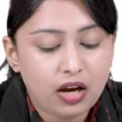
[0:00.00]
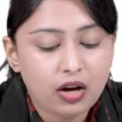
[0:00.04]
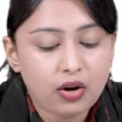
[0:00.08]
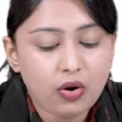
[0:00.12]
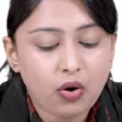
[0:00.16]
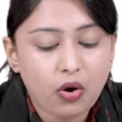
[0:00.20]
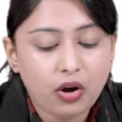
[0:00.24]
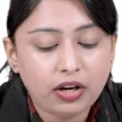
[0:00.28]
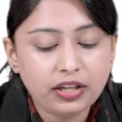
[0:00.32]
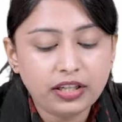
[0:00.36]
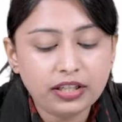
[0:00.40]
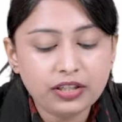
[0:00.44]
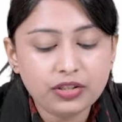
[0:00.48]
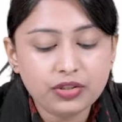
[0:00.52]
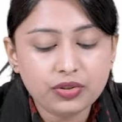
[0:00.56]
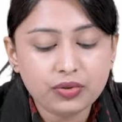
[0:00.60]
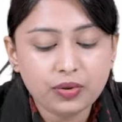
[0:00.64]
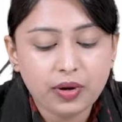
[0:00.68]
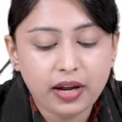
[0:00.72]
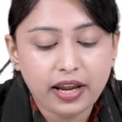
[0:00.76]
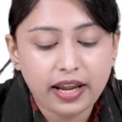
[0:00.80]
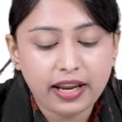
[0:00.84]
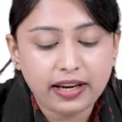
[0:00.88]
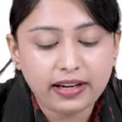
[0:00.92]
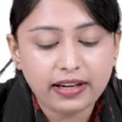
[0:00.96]
According
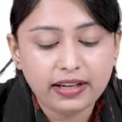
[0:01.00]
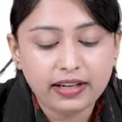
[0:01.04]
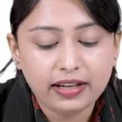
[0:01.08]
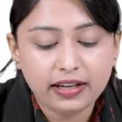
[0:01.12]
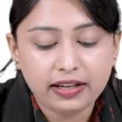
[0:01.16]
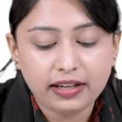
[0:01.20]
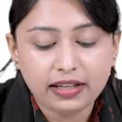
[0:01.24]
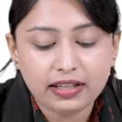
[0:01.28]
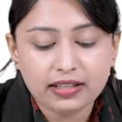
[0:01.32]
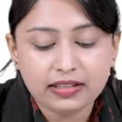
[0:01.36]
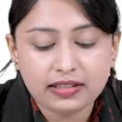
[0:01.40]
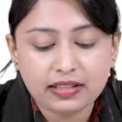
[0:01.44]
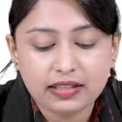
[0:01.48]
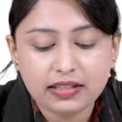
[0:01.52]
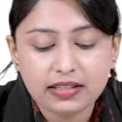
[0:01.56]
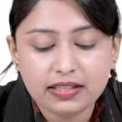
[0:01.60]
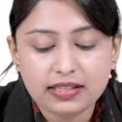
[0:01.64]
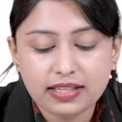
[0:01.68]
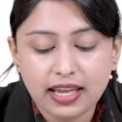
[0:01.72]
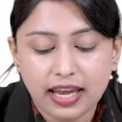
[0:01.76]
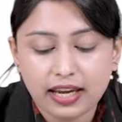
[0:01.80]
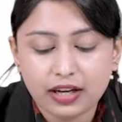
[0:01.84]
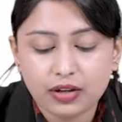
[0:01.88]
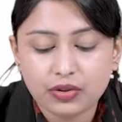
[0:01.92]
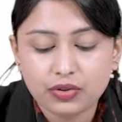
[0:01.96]
to Erikson's
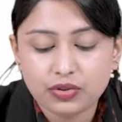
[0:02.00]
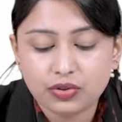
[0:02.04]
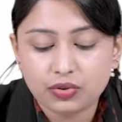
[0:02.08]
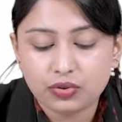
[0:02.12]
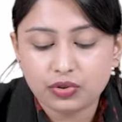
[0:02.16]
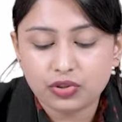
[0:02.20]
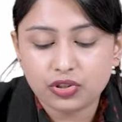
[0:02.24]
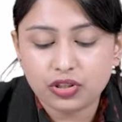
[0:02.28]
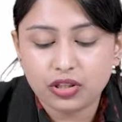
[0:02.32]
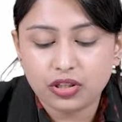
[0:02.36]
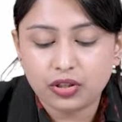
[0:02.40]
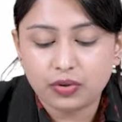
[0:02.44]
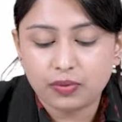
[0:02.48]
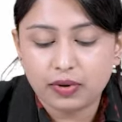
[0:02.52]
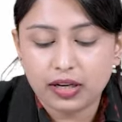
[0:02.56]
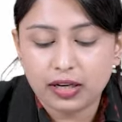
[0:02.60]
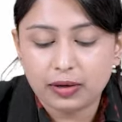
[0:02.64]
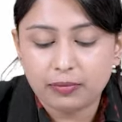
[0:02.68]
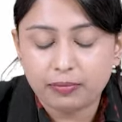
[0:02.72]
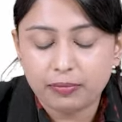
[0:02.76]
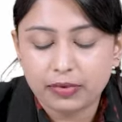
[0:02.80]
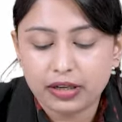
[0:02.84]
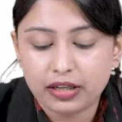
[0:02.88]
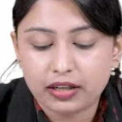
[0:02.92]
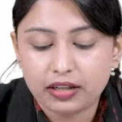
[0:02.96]
psychosocial
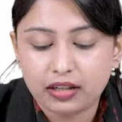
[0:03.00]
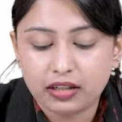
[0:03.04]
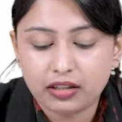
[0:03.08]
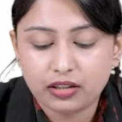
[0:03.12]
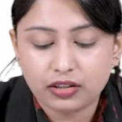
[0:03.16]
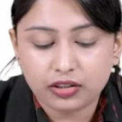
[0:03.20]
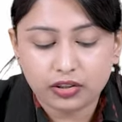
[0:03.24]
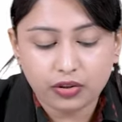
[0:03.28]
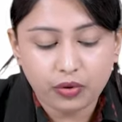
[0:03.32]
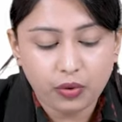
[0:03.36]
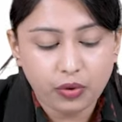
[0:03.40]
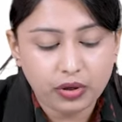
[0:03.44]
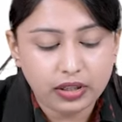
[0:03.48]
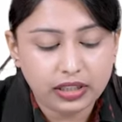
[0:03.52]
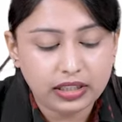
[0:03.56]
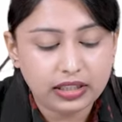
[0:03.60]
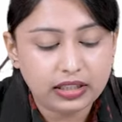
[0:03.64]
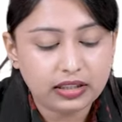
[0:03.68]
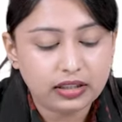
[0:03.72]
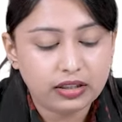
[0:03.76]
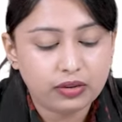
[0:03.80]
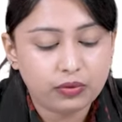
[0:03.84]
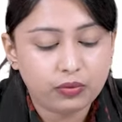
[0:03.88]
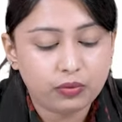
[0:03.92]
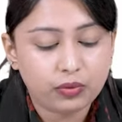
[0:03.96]
developmental theory,
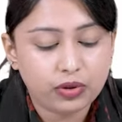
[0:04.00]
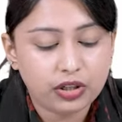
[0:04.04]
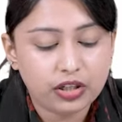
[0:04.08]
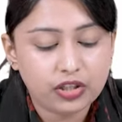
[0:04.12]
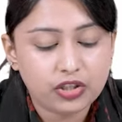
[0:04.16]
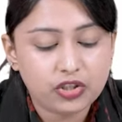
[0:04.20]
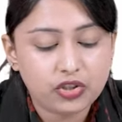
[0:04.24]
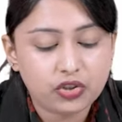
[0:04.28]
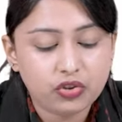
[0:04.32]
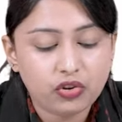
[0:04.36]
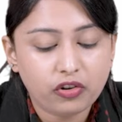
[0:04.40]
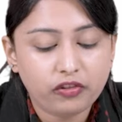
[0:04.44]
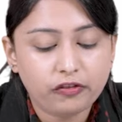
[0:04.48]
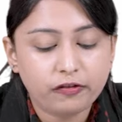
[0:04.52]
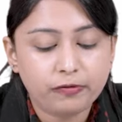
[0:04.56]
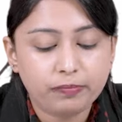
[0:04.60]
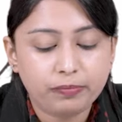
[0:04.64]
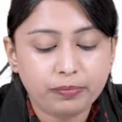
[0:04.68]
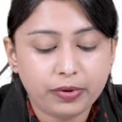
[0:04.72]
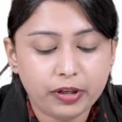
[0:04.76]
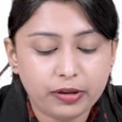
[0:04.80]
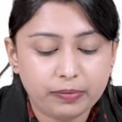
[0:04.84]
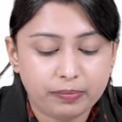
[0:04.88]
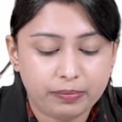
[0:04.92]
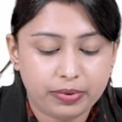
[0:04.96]
the virtue of
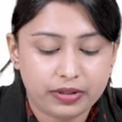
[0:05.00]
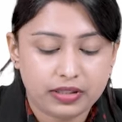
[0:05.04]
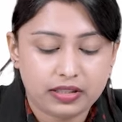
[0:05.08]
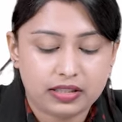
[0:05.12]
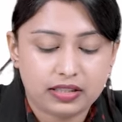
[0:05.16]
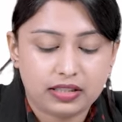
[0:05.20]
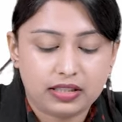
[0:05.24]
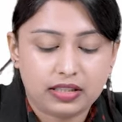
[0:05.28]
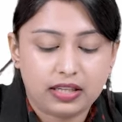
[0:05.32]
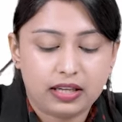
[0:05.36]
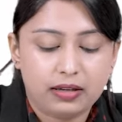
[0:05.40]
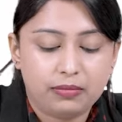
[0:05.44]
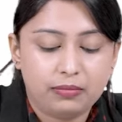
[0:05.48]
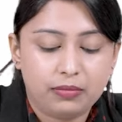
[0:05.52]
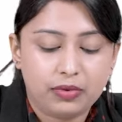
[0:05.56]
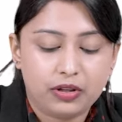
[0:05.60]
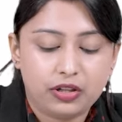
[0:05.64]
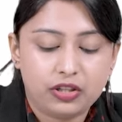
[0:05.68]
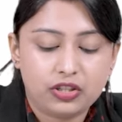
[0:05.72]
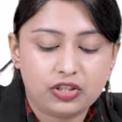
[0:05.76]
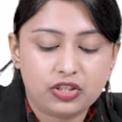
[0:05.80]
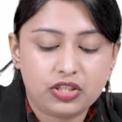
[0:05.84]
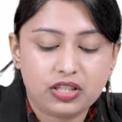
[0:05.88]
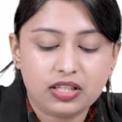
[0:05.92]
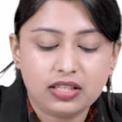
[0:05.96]
purpose
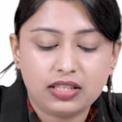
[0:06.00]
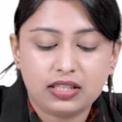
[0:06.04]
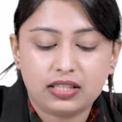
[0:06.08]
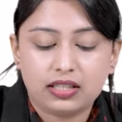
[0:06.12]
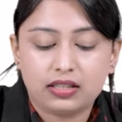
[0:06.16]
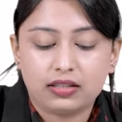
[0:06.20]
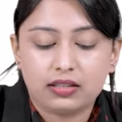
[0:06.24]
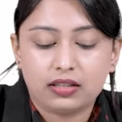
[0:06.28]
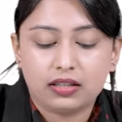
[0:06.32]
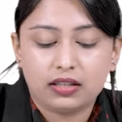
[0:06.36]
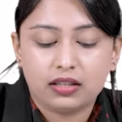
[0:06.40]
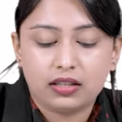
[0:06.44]
emerges